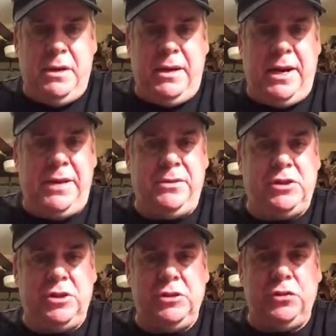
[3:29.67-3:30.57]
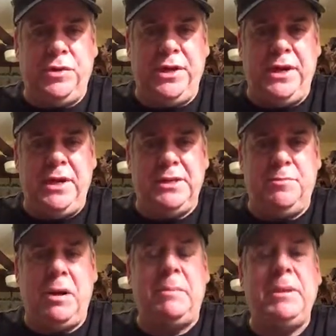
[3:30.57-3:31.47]
that had the surgery is
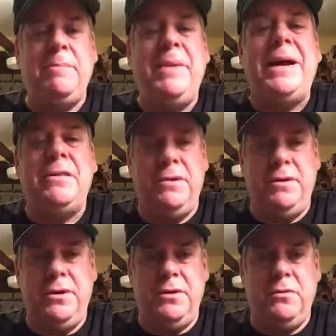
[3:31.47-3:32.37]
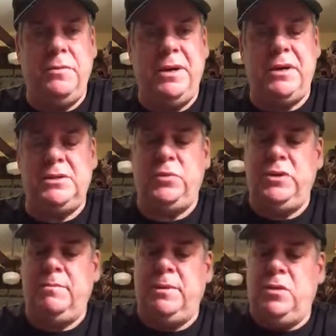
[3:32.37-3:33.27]
probably better than new, because
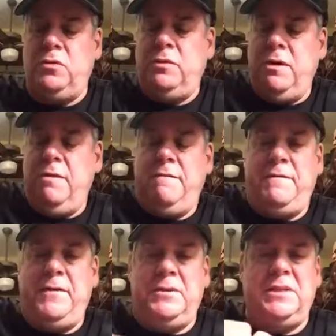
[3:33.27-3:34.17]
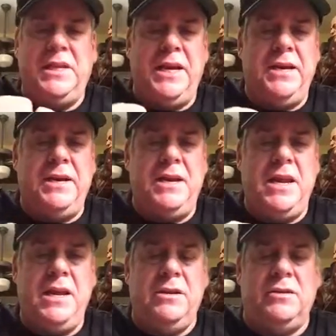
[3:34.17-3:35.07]
when the bone fills in and
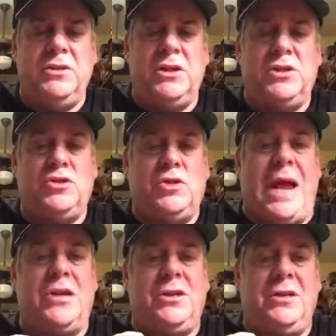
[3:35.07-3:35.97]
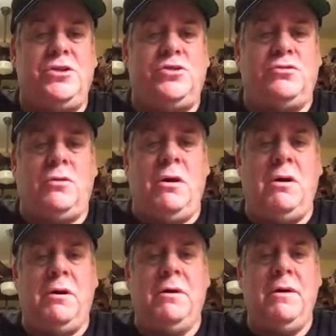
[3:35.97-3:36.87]
heals, it's actually
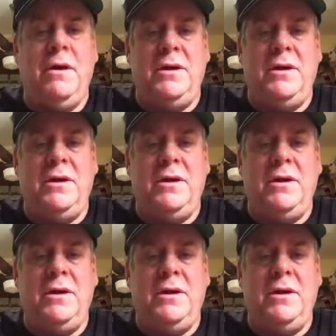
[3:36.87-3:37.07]
stronger.